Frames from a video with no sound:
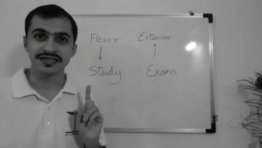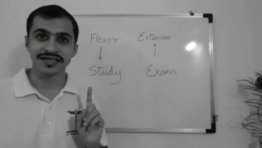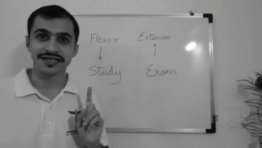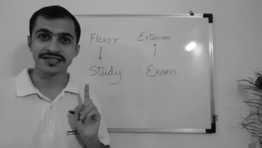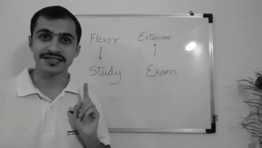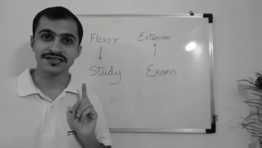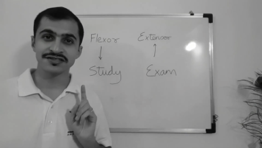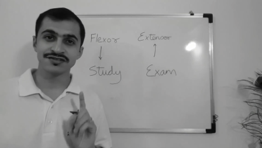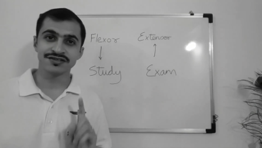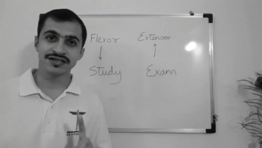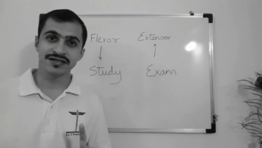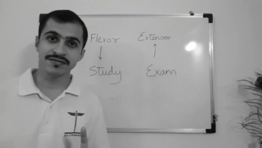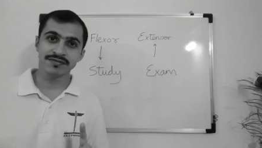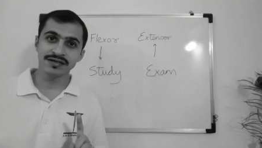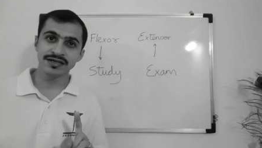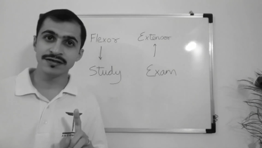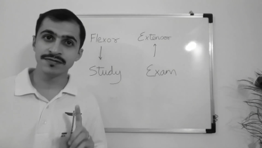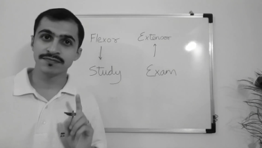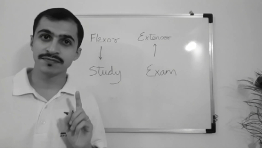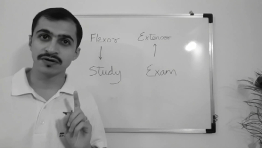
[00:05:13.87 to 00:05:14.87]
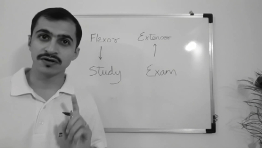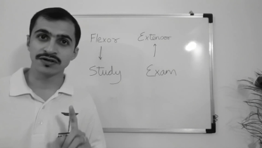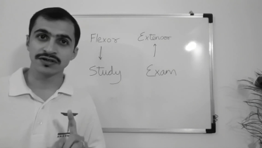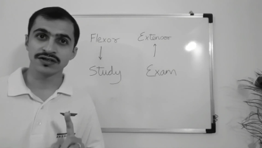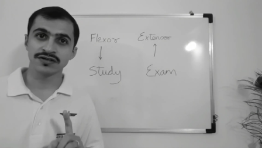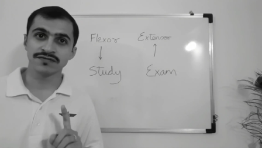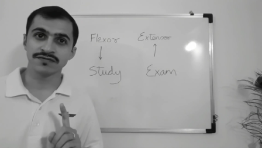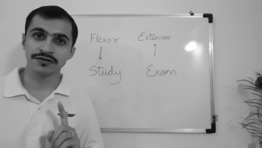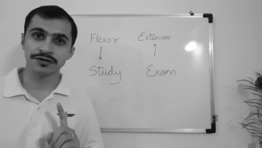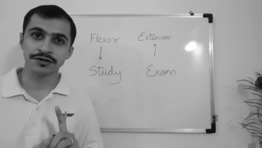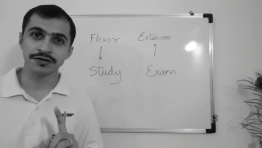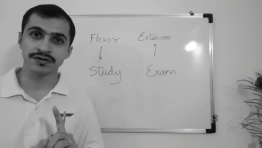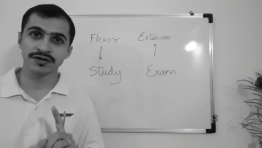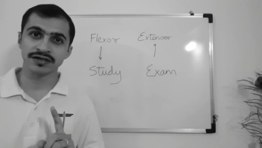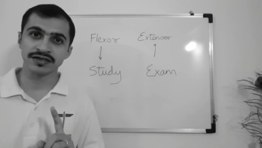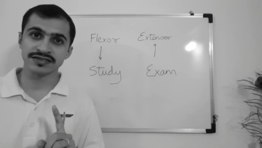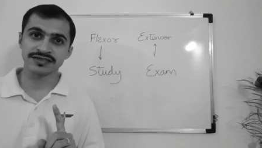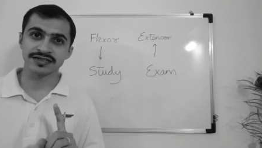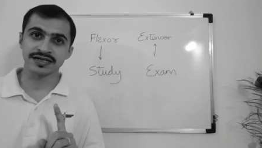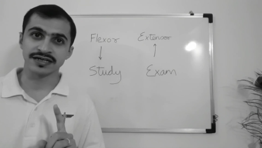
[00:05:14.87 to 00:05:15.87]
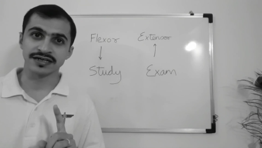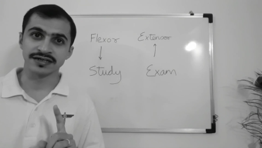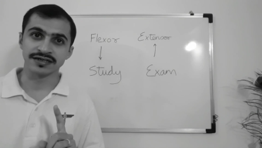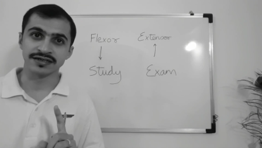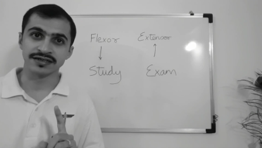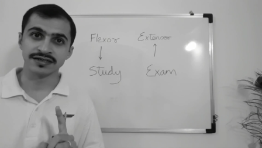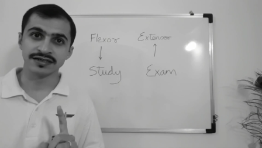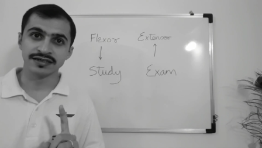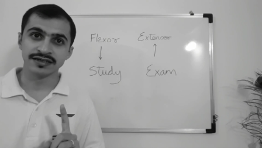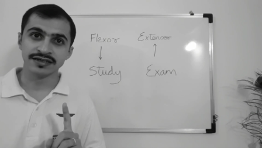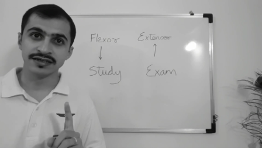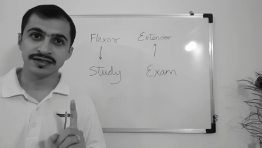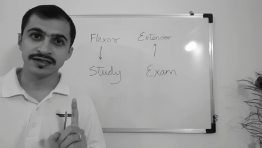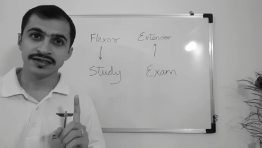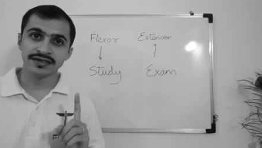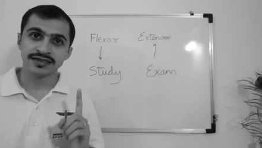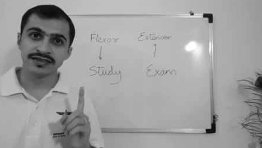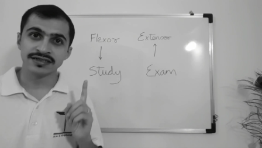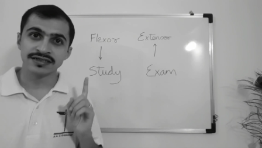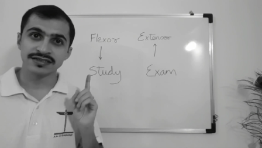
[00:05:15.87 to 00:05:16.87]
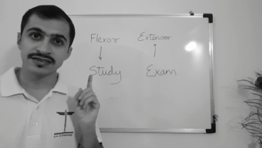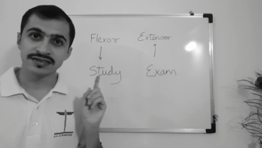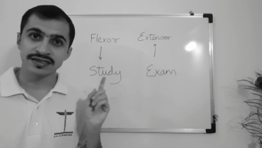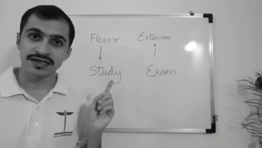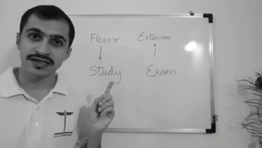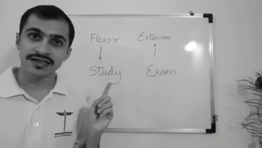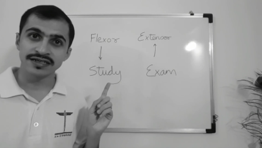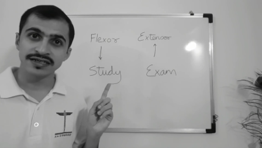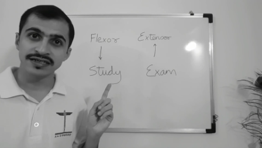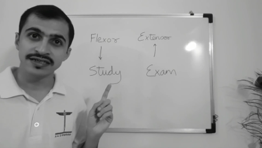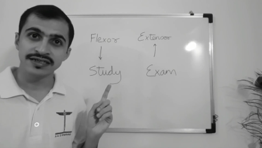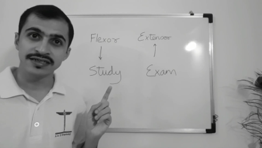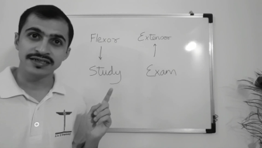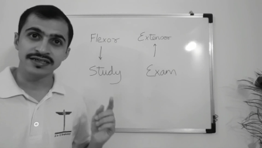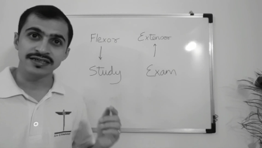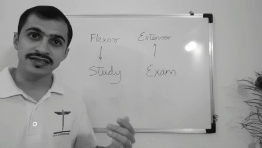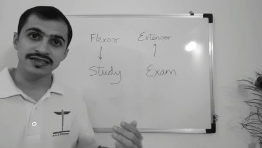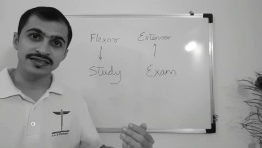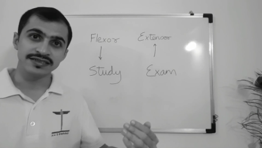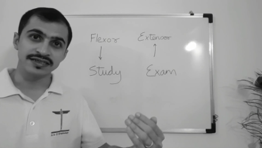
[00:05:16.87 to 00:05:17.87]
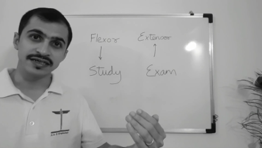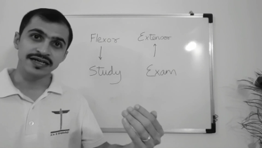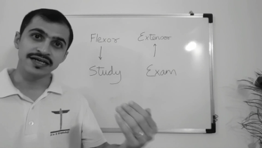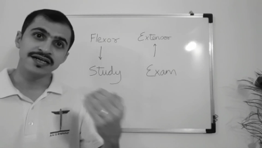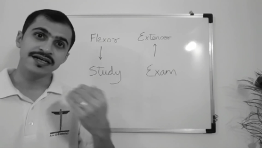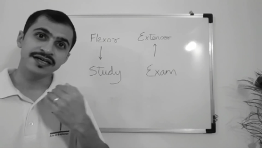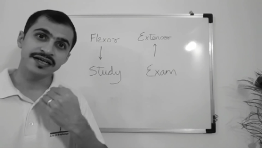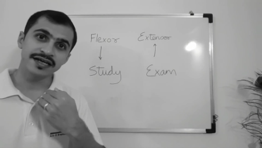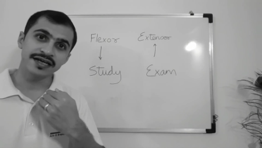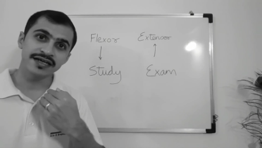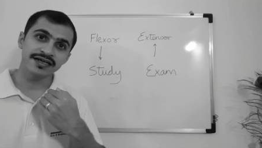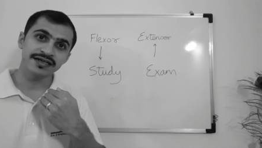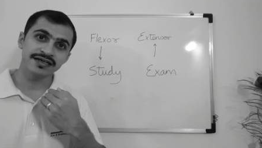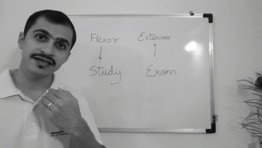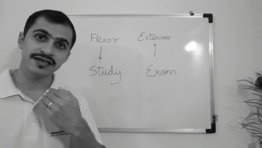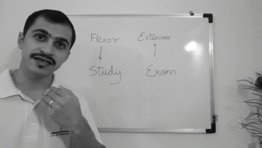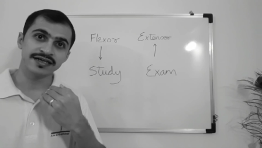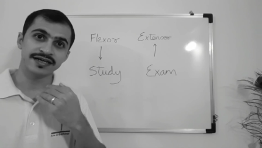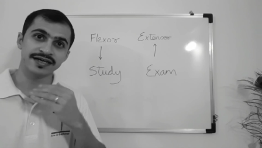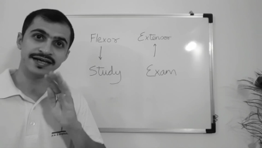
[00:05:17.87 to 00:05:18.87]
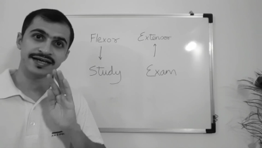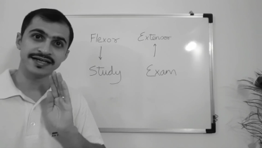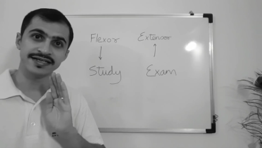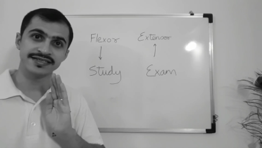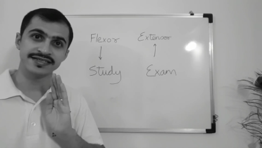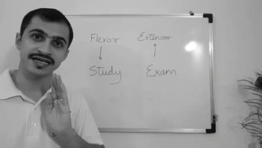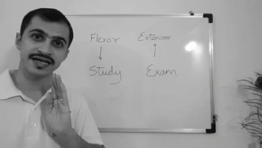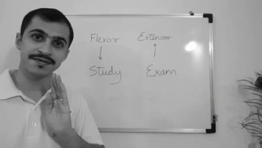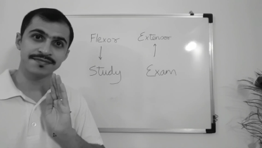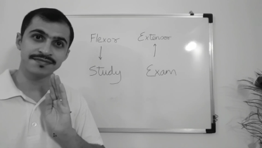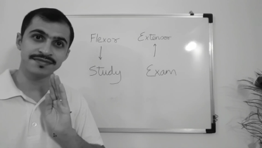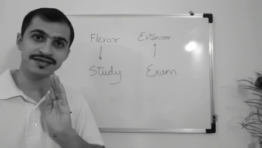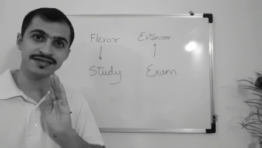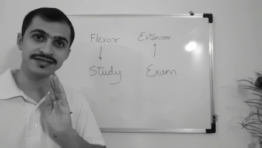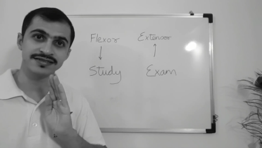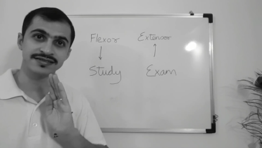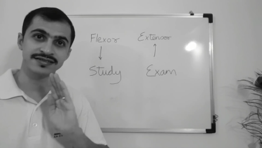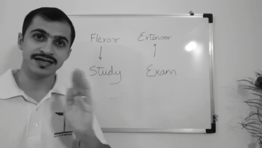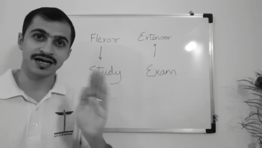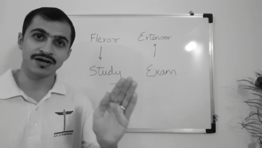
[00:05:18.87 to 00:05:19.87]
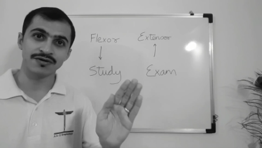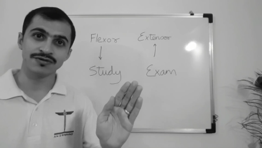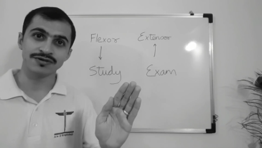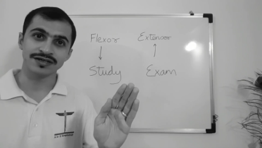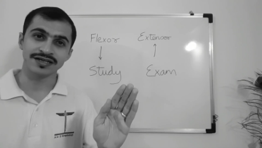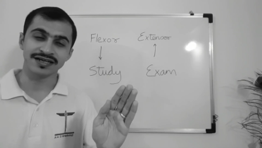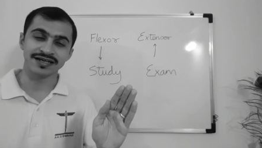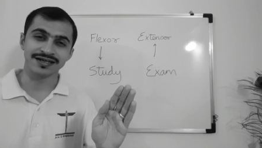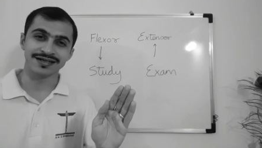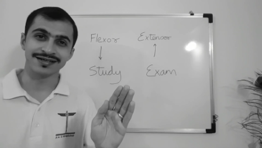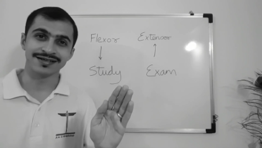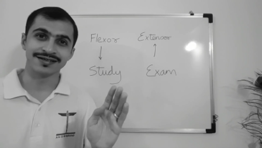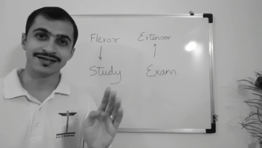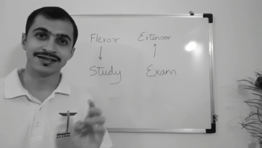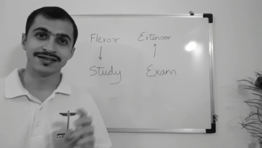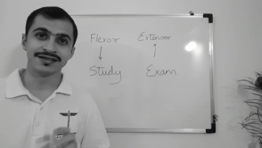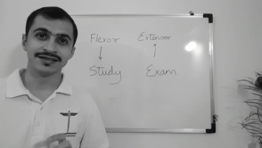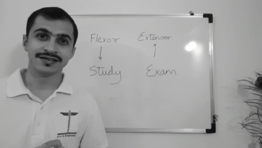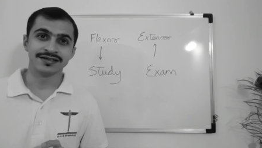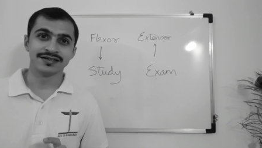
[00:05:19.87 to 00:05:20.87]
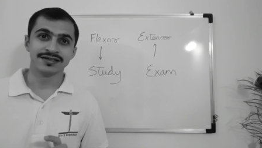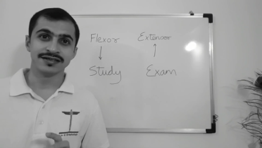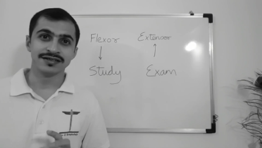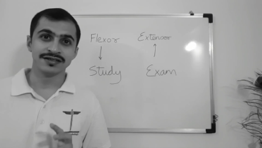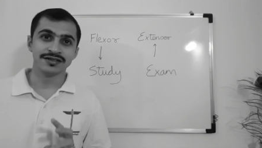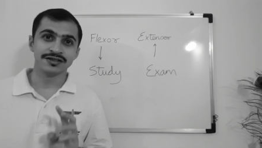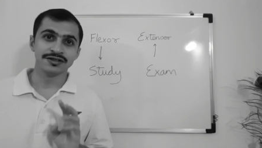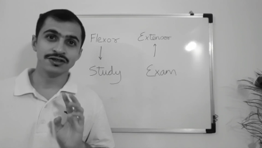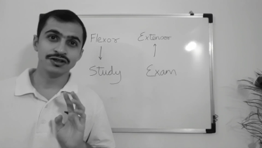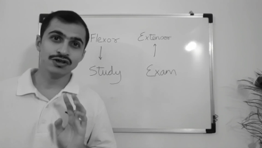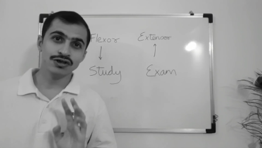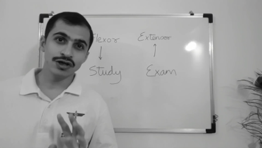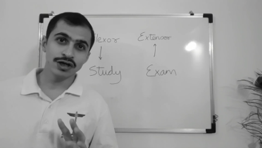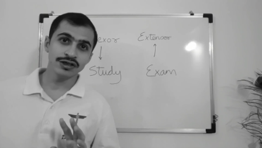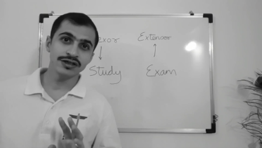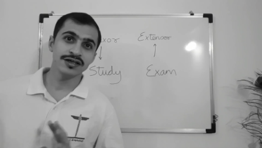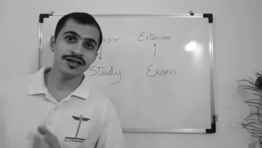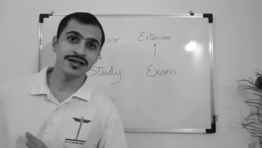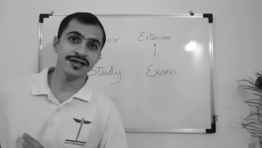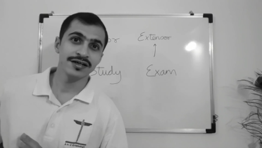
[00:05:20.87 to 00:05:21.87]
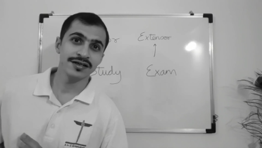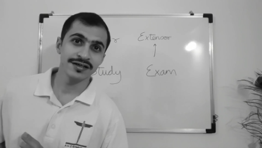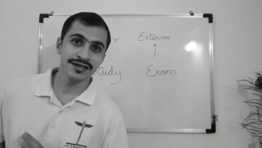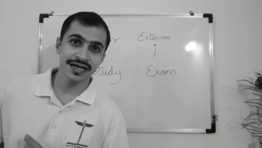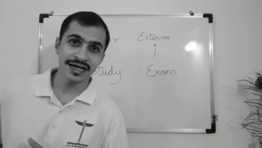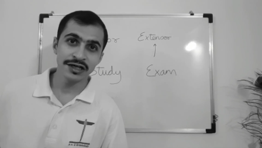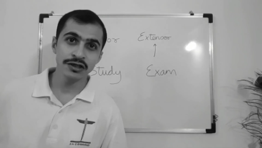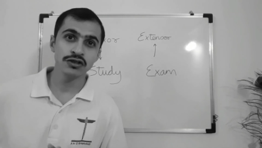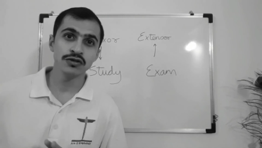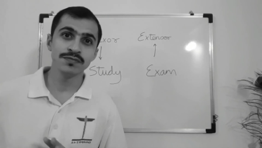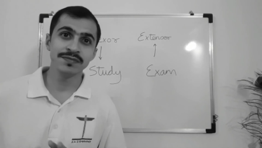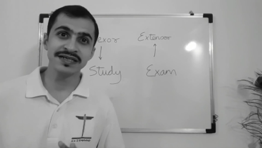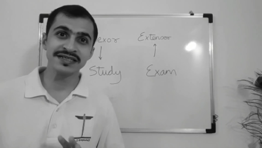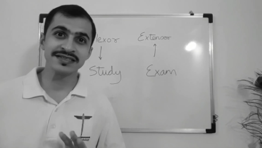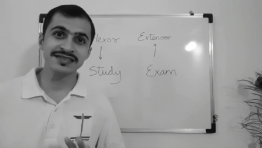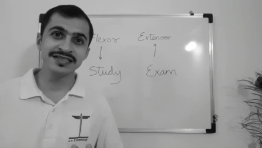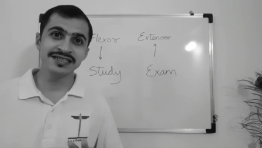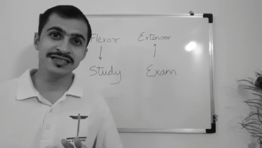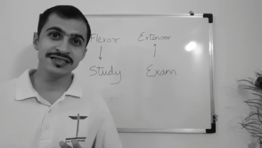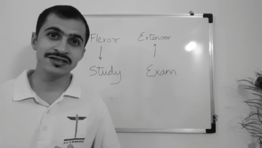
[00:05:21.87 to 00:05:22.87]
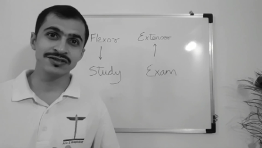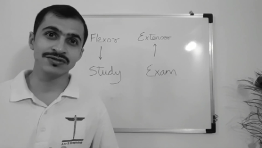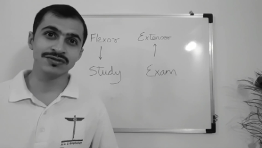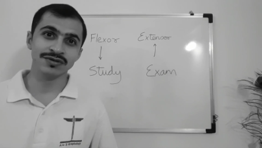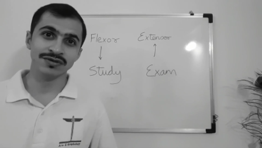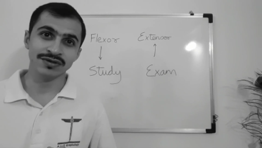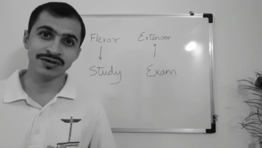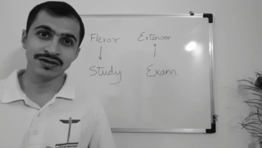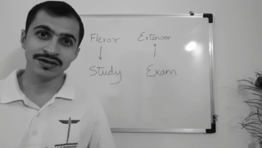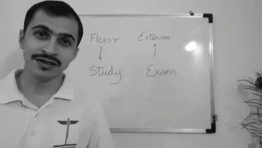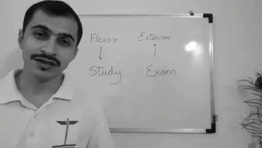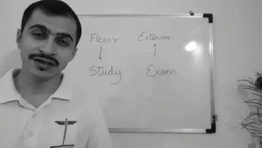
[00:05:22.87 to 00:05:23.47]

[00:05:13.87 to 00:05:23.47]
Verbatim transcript: is extremely important for you to understand. Study is intake, exam is outtake. Do not try to mix these two.